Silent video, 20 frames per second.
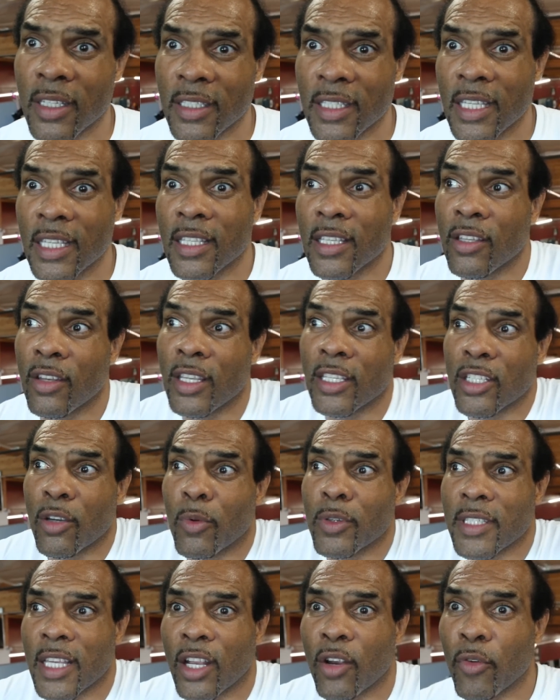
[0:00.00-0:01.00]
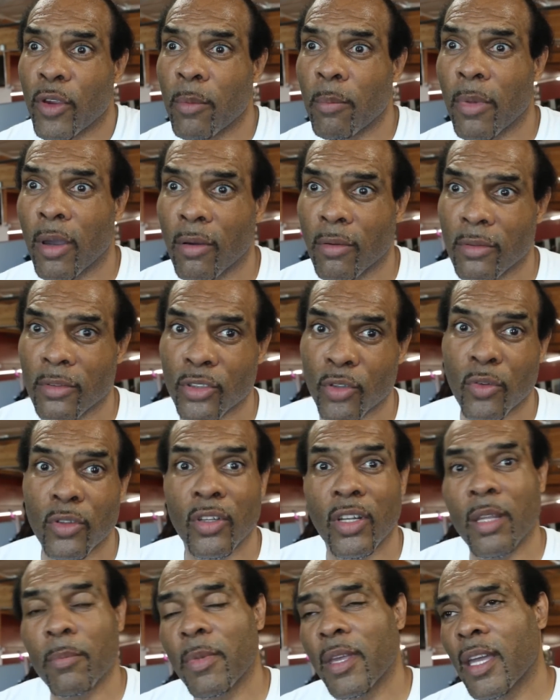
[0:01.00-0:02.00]
because he and he still wants that green belt. So
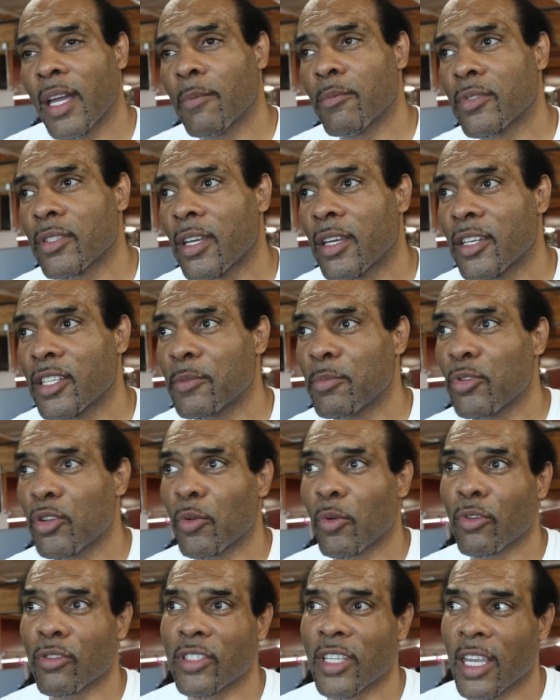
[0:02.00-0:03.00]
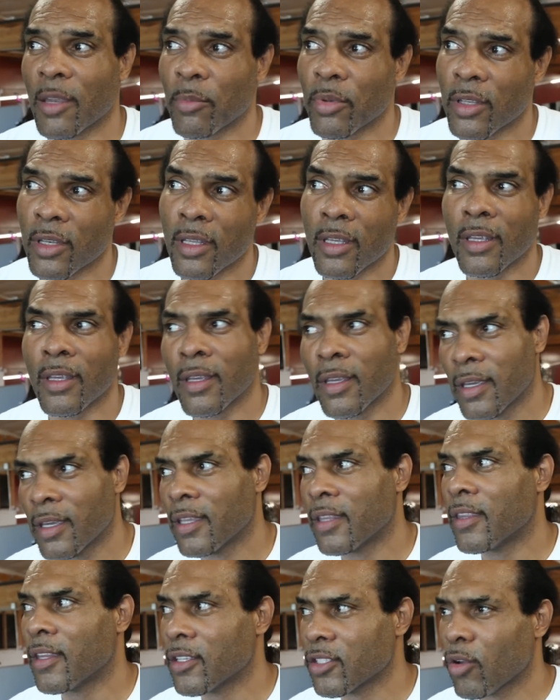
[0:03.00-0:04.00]
until he becomes undisputed world
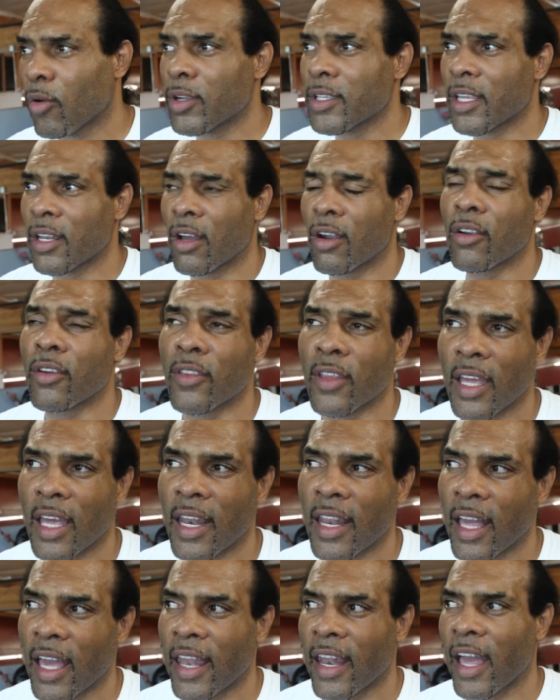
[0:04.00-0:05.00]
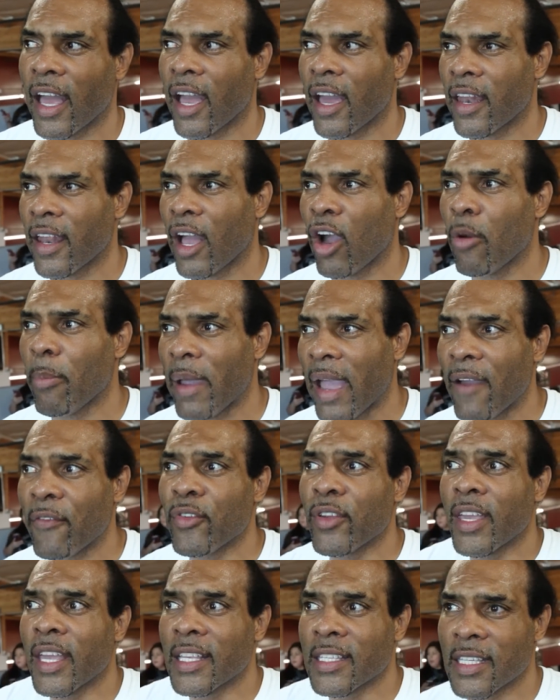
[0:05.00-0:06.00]
champion, there's always that hunger there, and I, and, I, and I hope
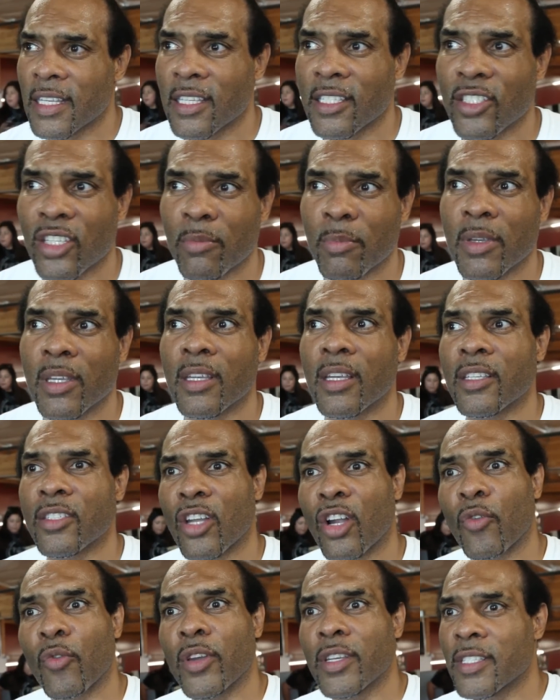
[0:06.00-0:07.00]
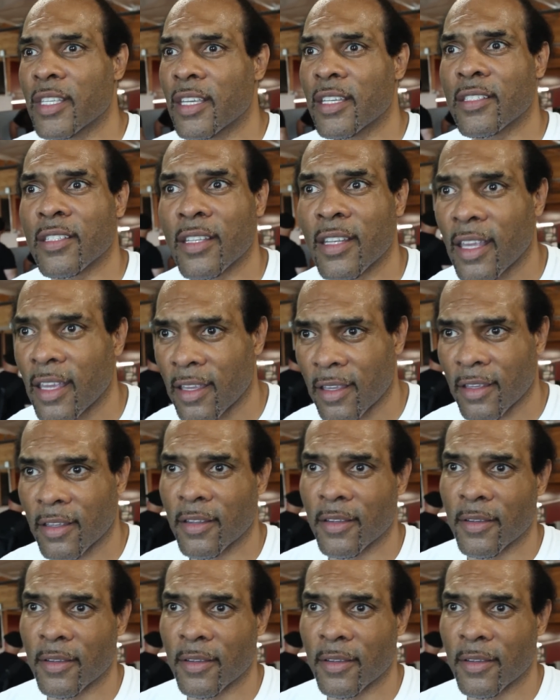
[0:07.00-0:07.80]
after he gets it, he'll still be as hungry as he is today.